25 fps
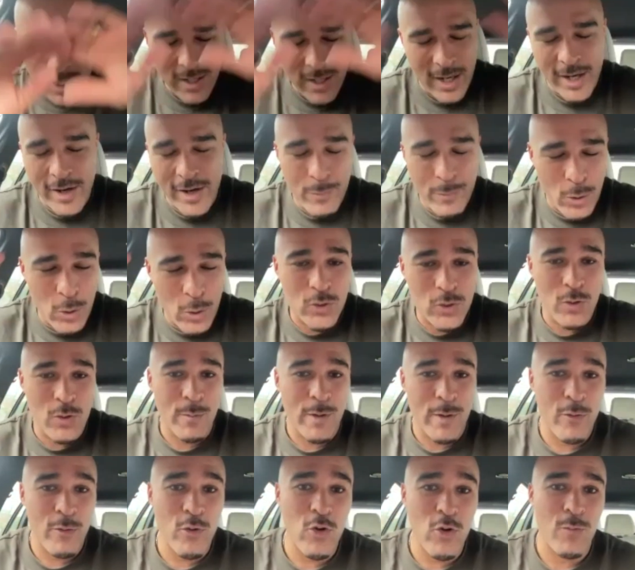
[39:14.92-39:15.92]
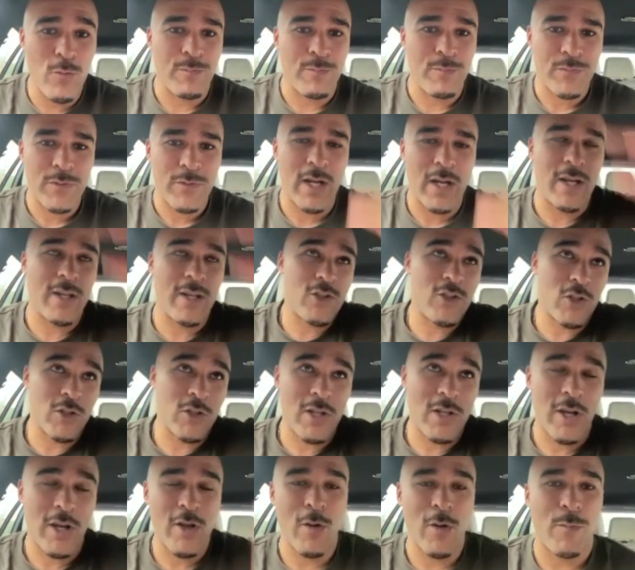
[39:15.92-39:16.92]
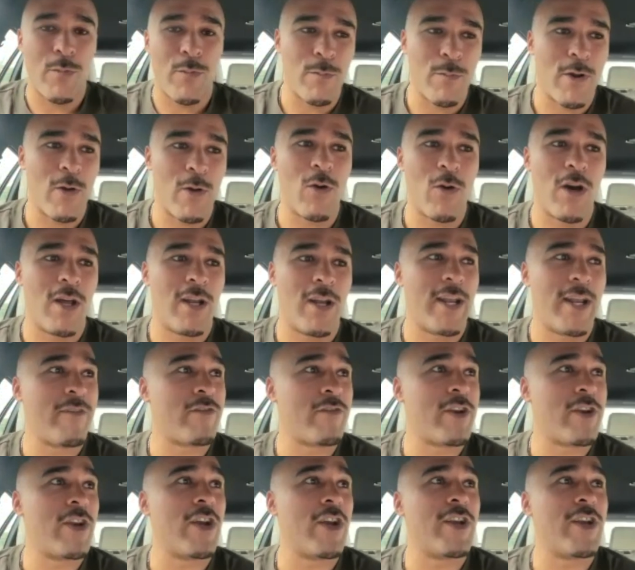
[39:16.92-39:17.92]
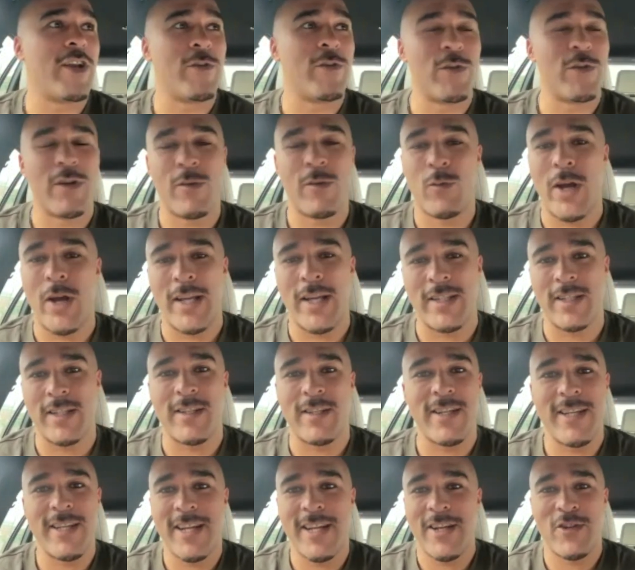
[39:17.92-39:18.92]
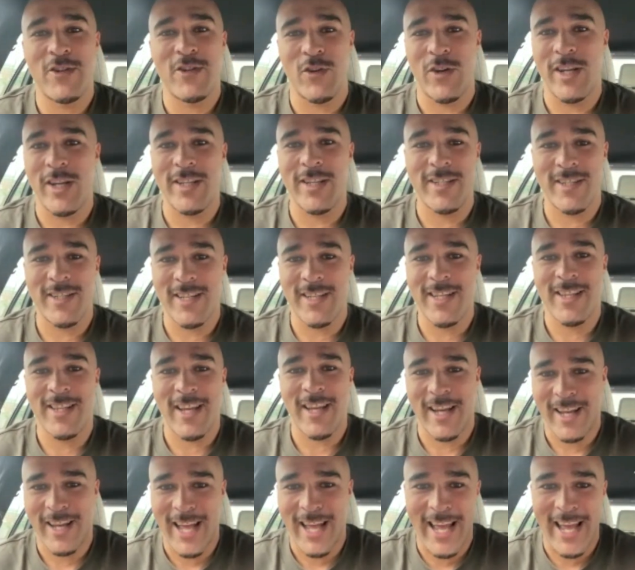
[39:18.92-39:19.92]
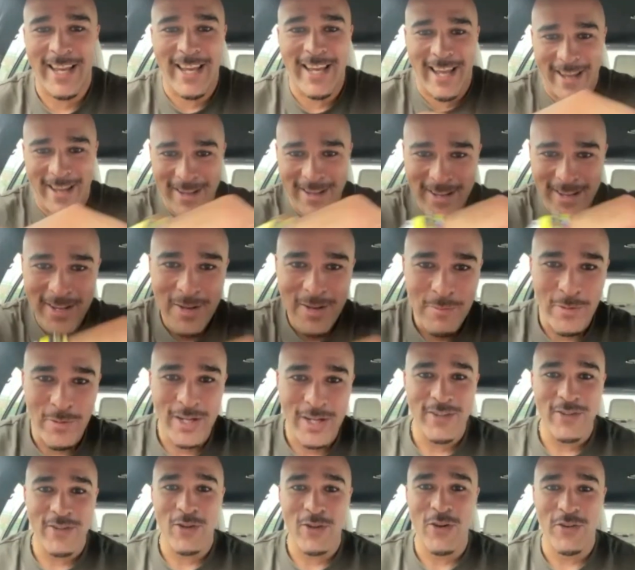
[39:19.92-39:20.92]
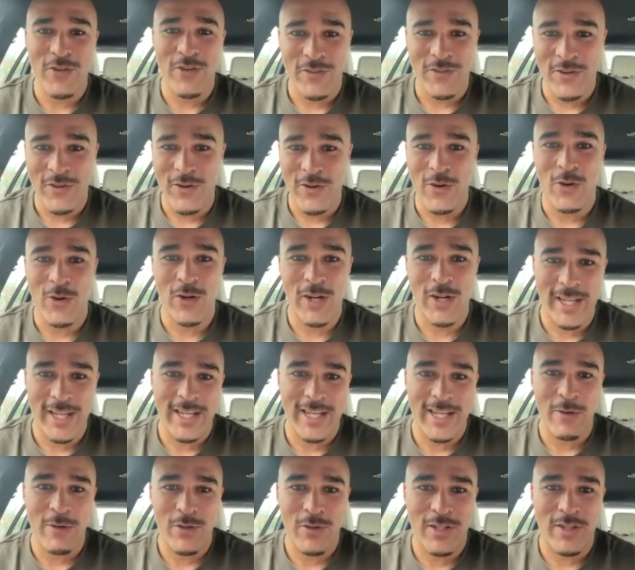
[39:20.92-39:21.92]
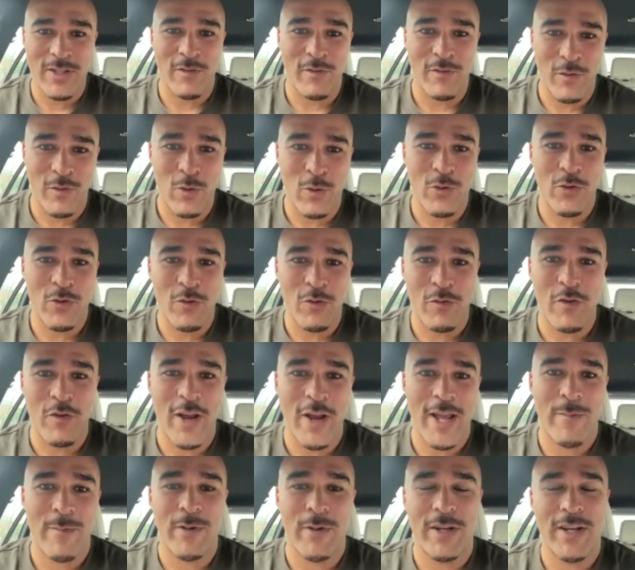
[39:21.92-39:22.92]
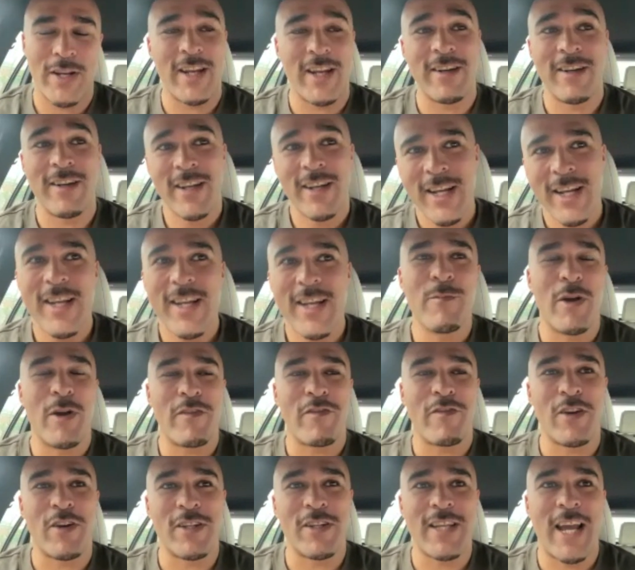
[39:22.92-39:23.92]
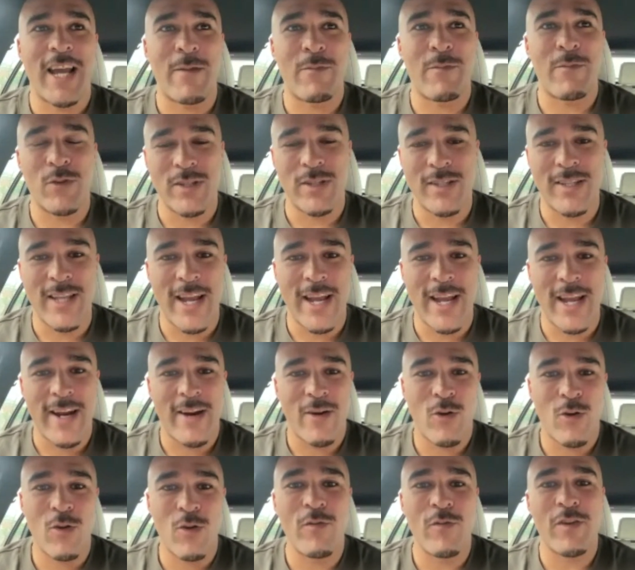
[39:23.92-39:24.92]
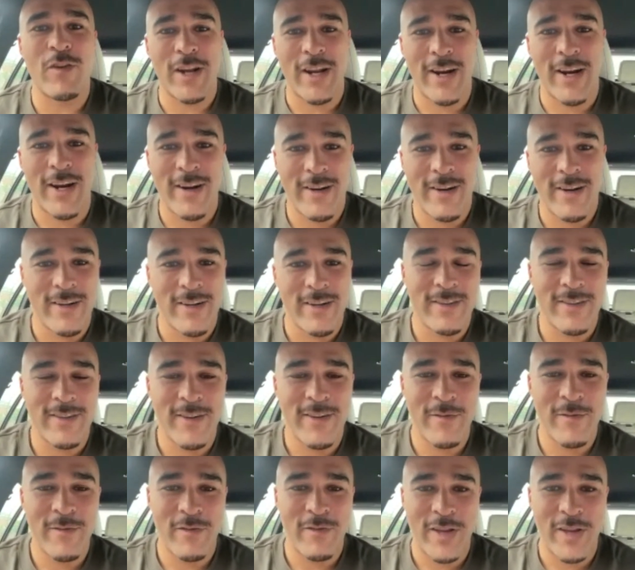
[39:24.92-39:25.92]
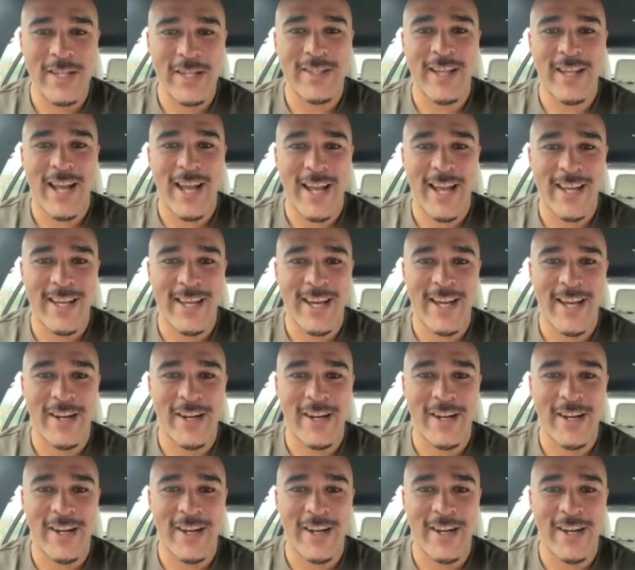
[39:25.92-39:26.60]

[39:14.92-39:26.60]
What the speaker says: had a poster in my room, just high up on my wall. Every night, as a teenager, I'd see the haka being done. You know, like that was the photo frame, and then my first cap was over there, and faced the haka.